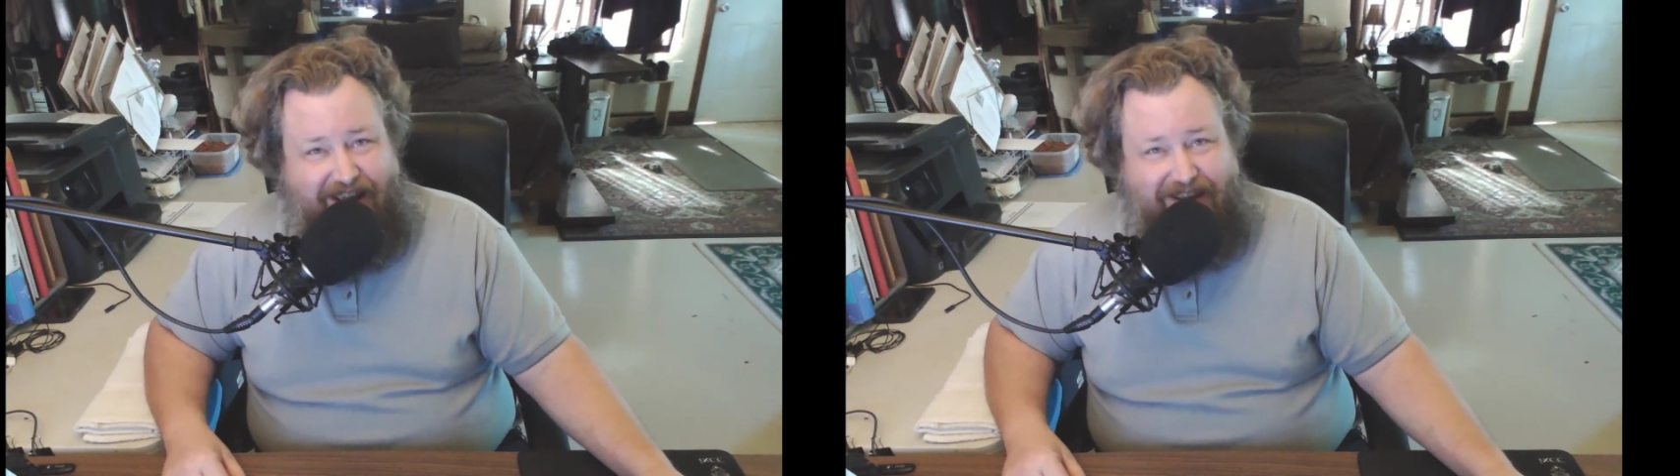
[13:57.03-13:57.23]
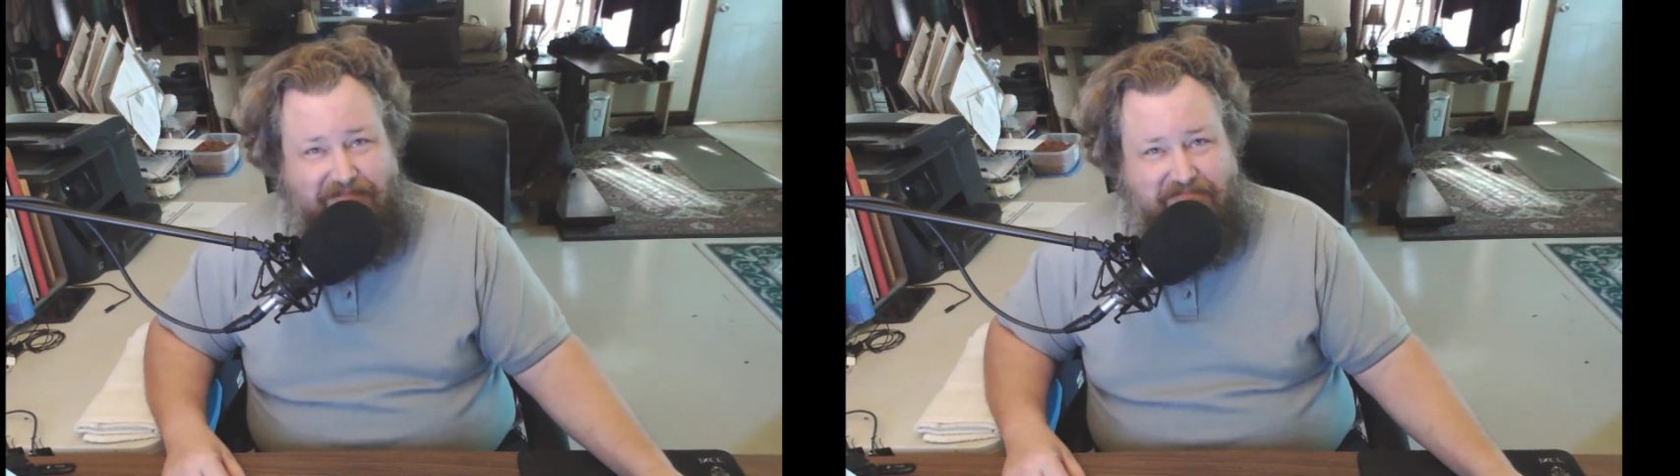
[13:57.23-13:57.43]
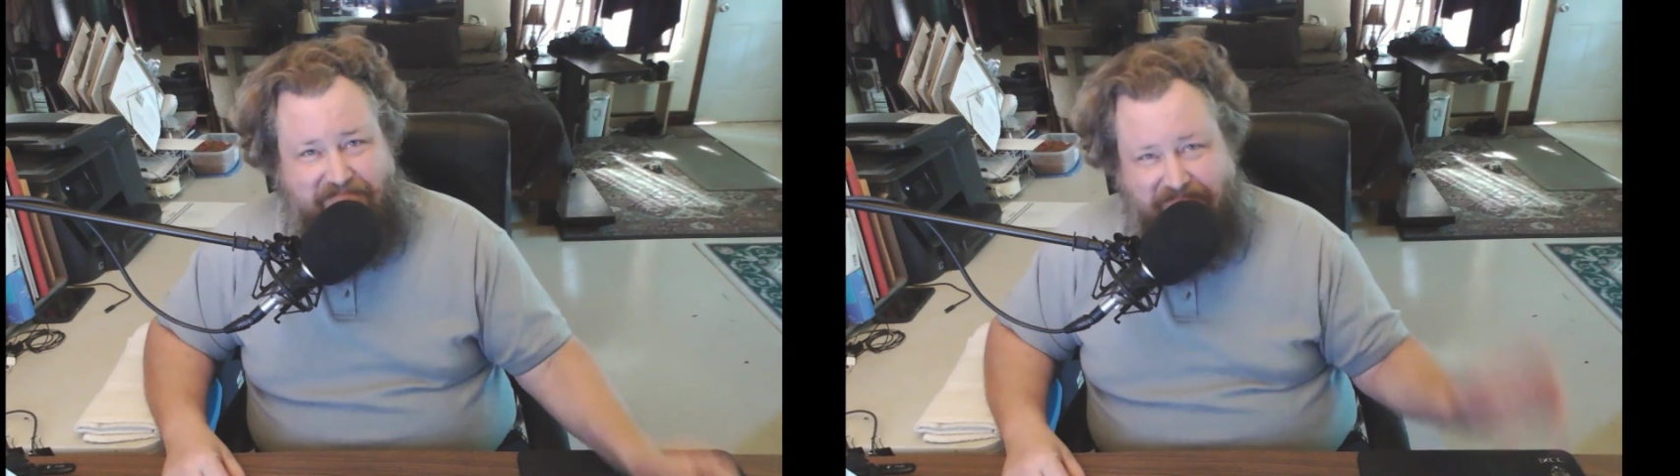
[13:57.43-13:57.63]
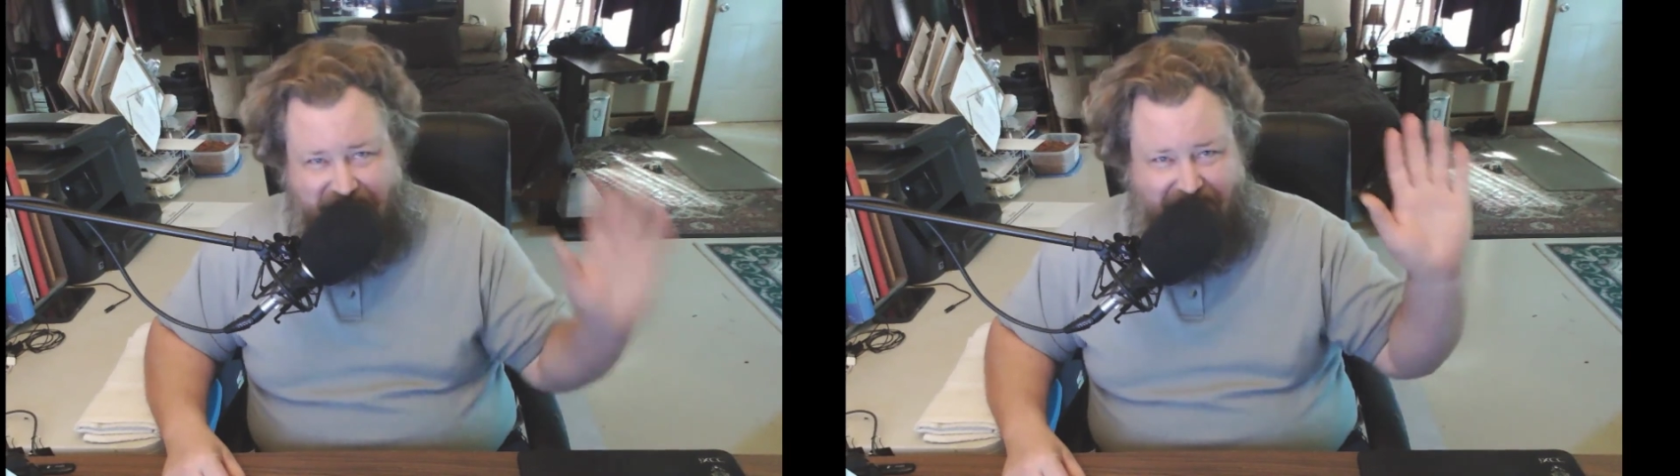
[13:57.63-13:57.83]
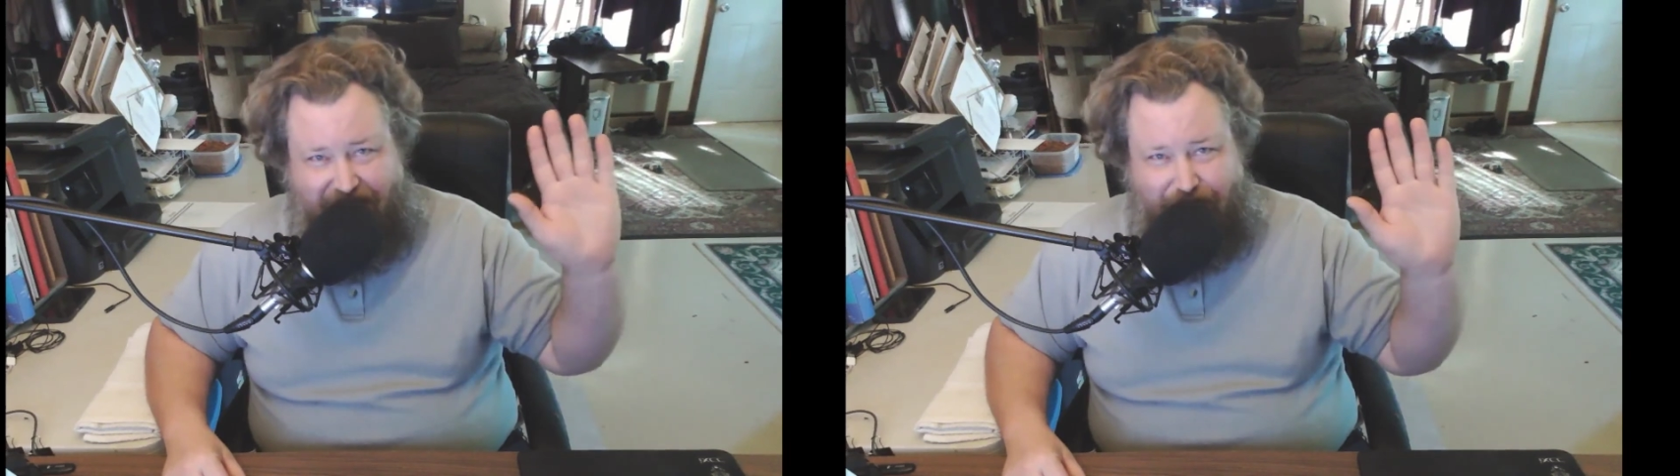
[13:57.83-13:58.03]
hey,
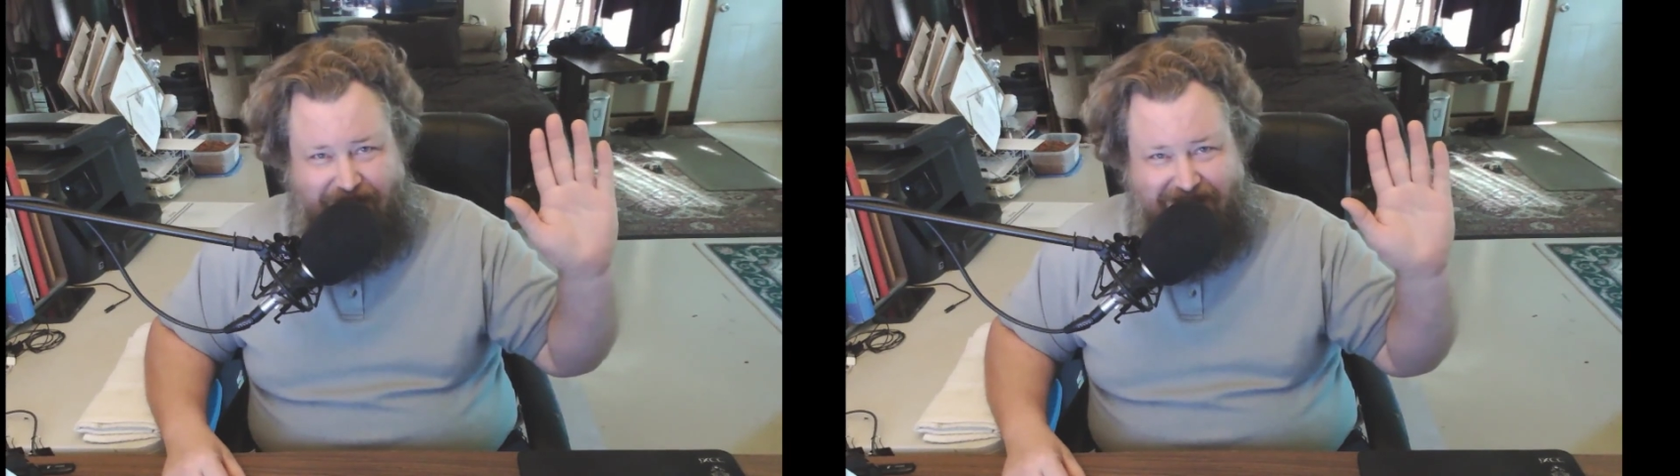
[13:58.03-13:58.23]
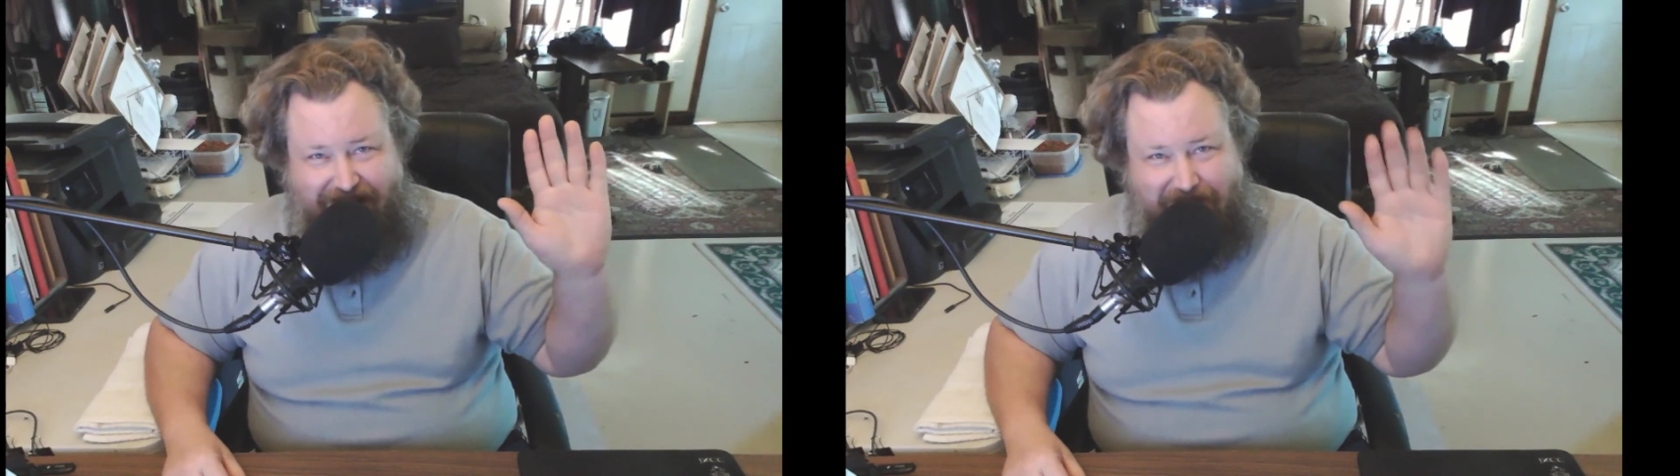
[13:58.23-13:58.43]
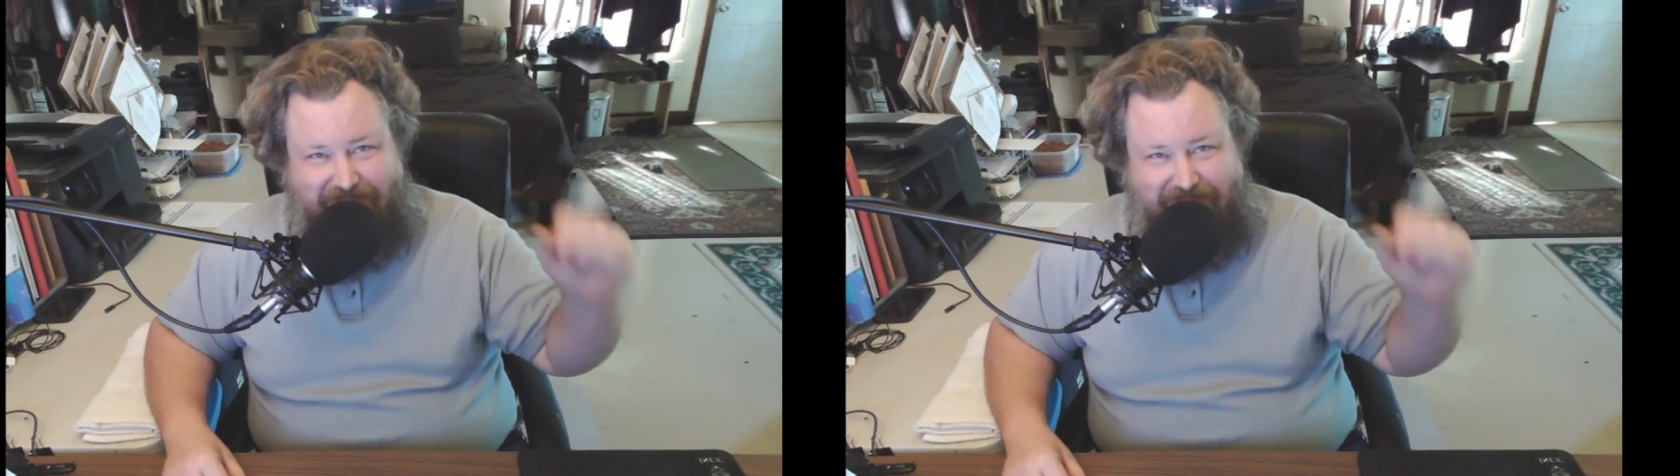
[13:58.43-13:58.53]
thanks for listening.